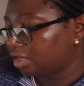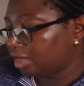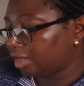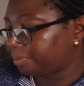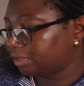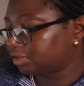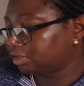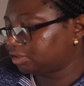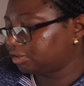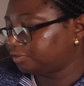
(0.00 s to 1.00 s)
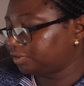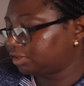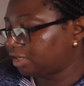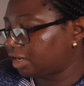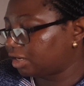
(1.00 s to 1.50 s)

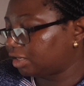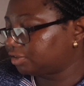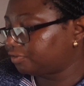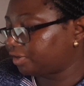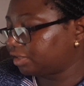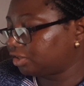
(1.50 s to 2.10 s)
Hypersensitivity are classified